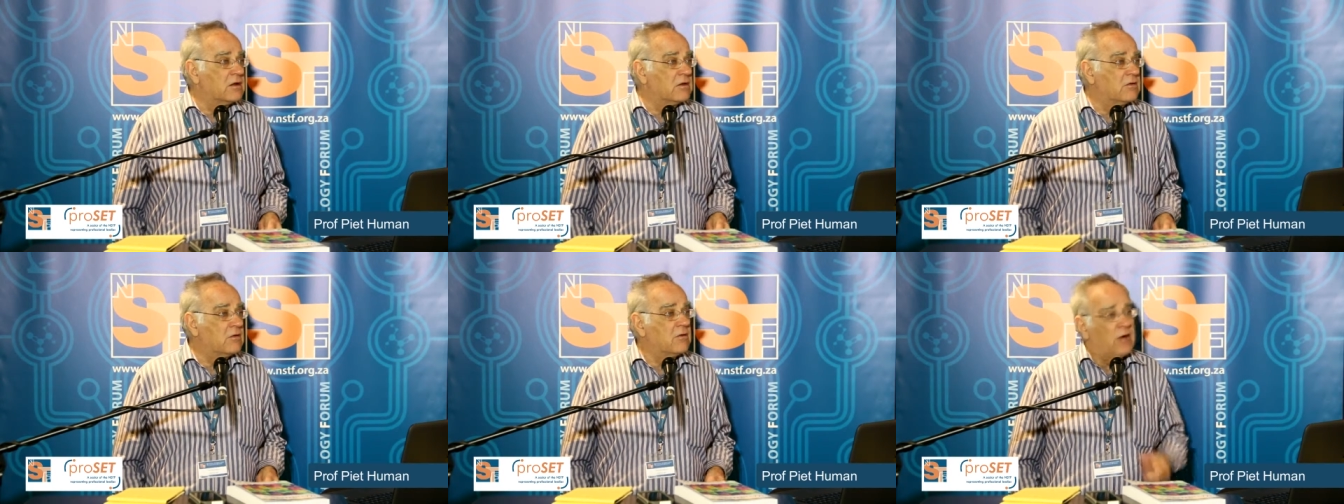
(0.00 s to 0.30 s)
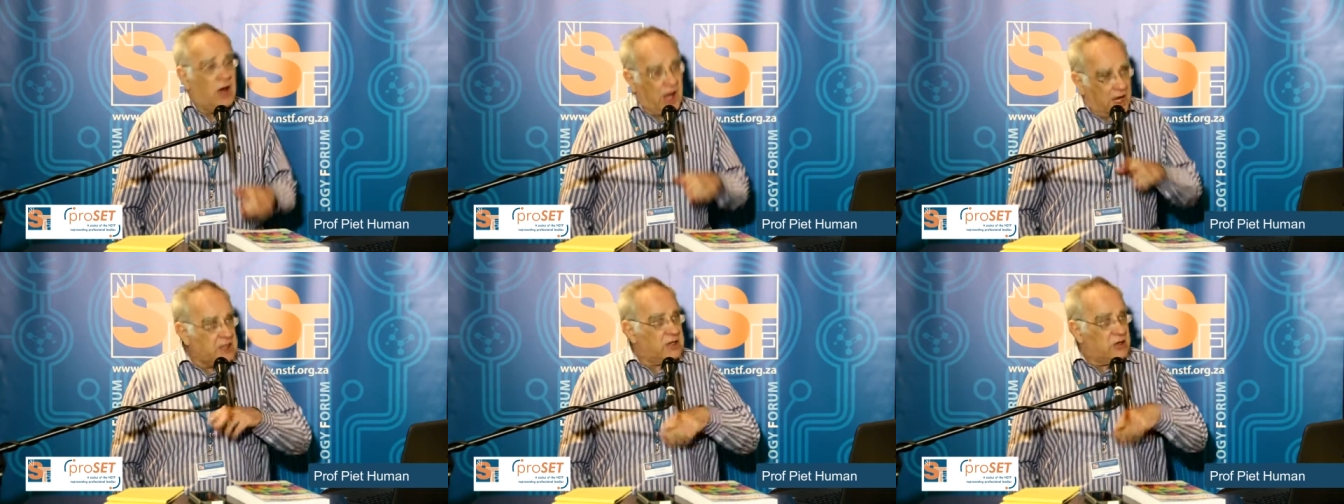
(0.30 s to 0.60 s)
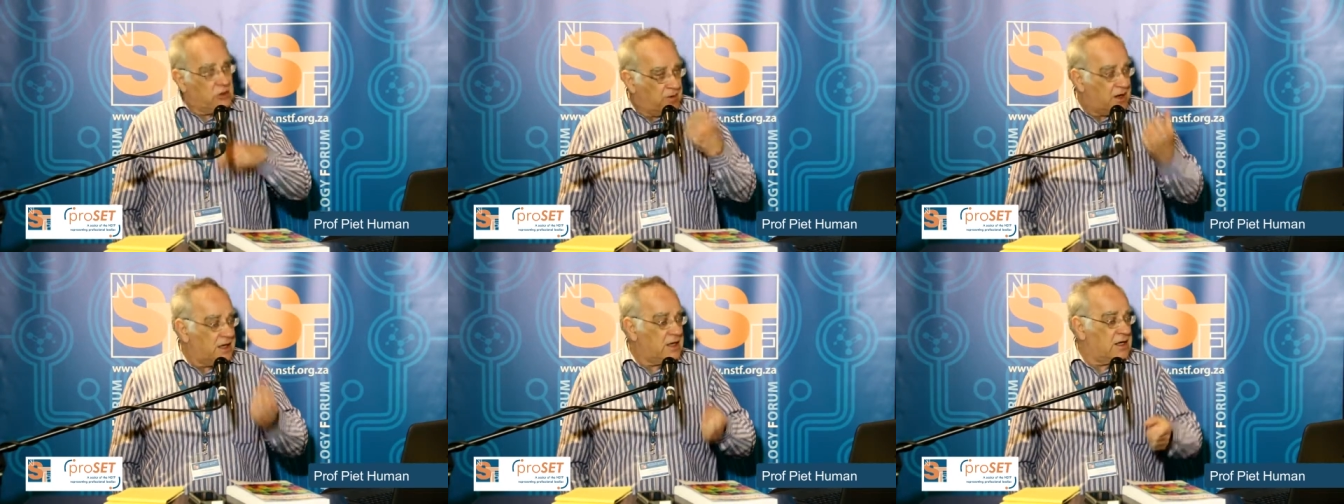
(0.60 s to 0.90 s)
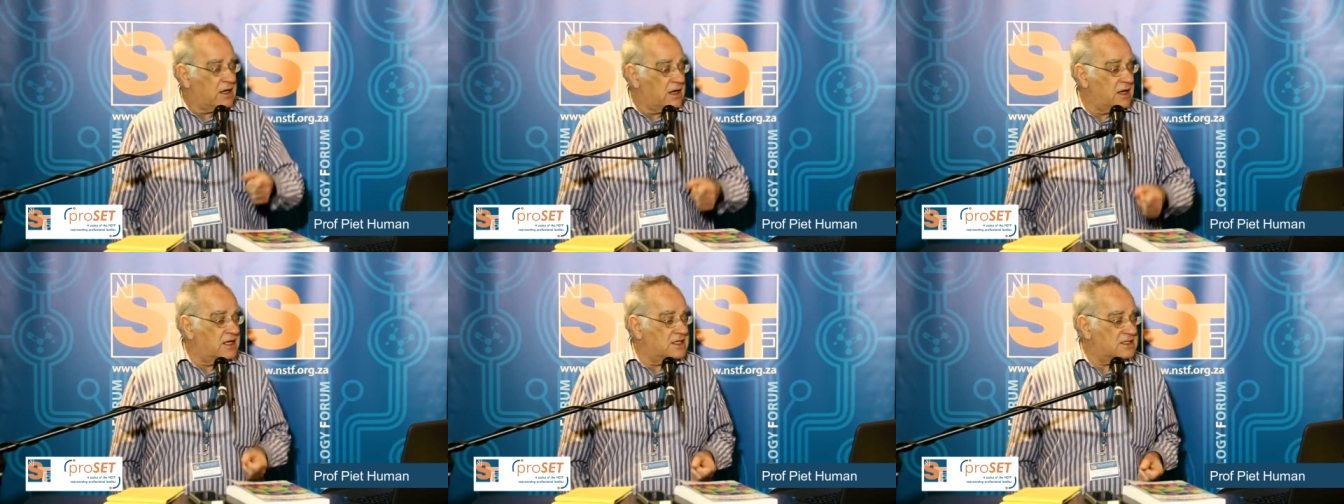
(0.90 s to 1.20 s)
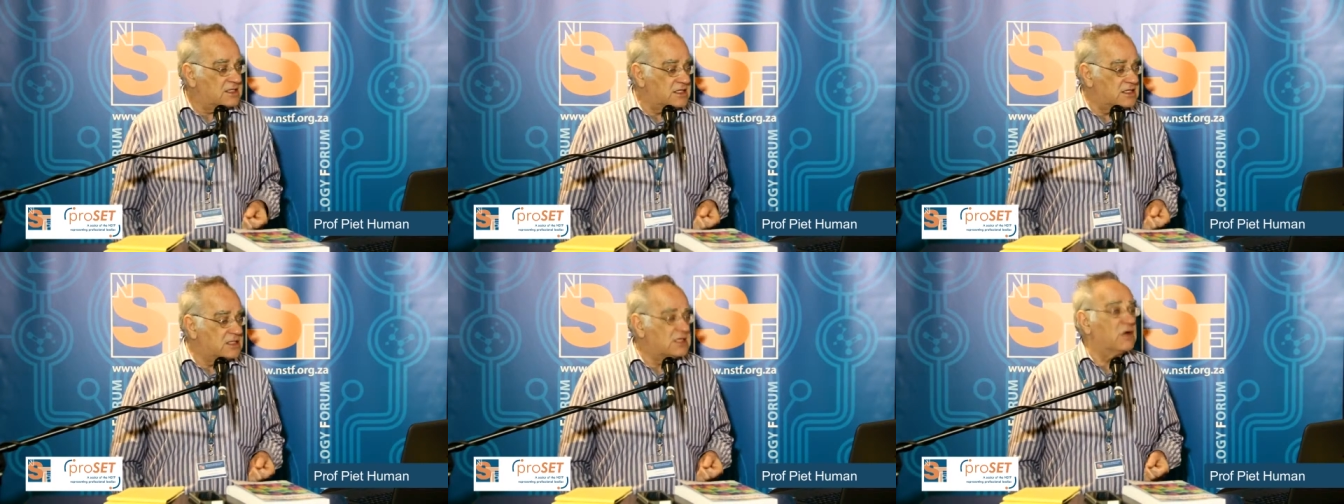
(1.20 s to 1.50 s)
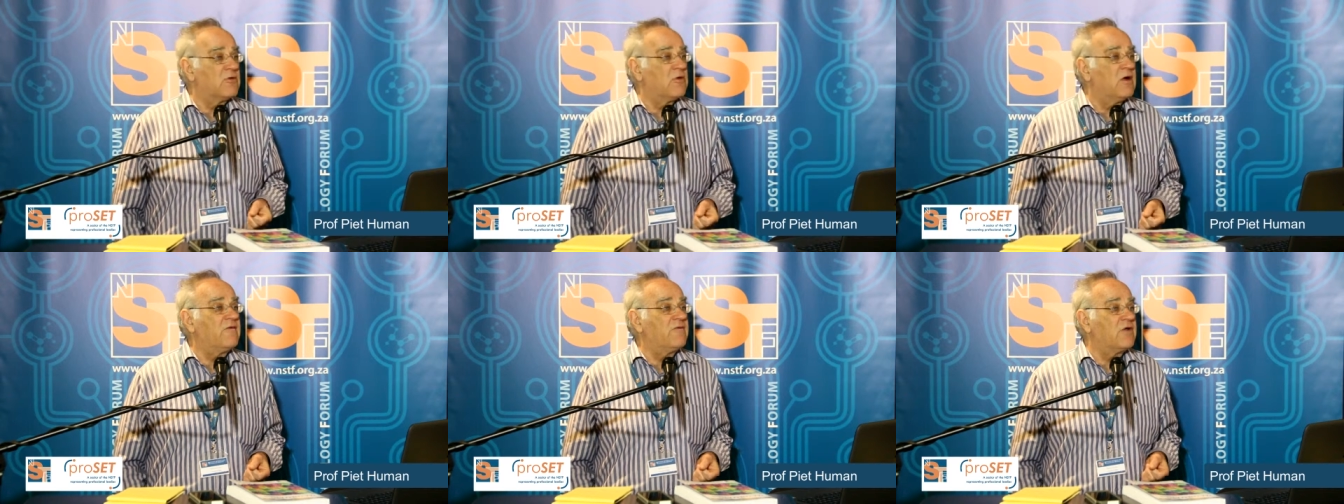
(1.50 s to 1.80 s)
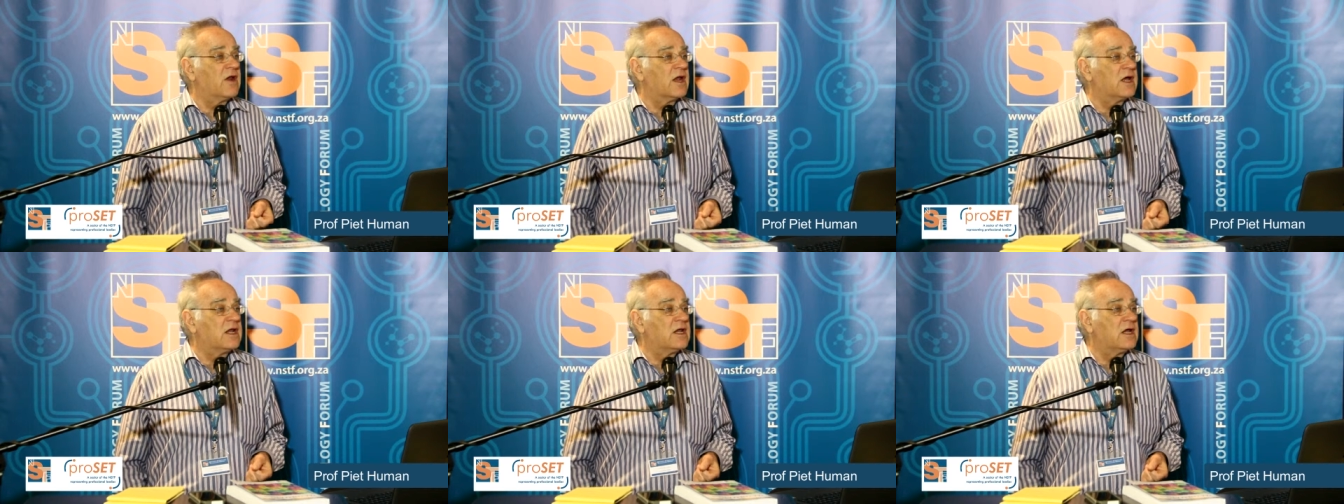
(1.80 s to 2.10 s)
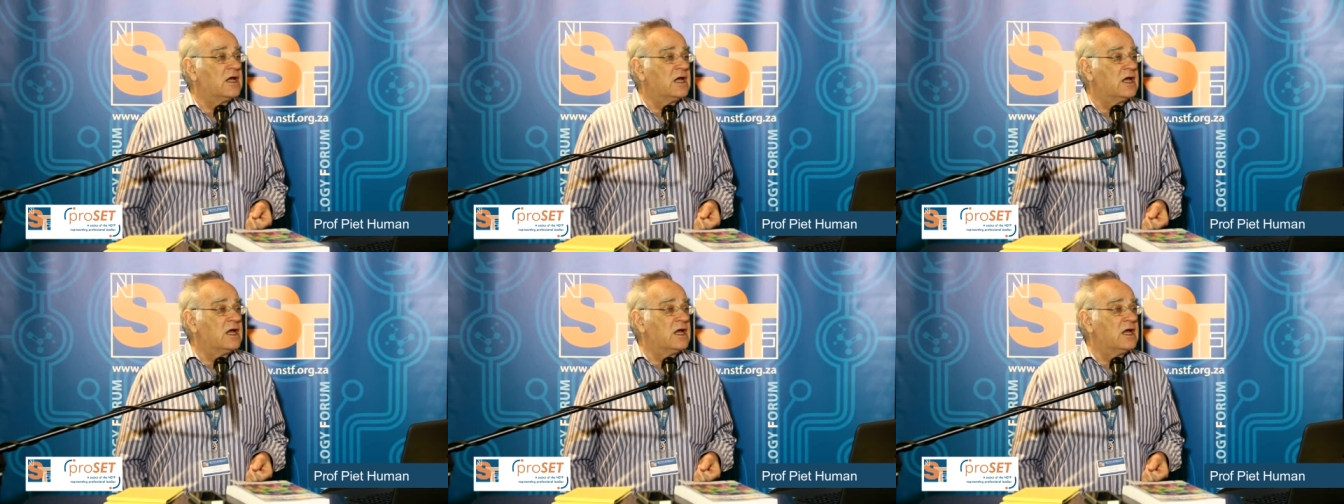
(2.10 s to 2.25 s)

or 8/20 is equivalent.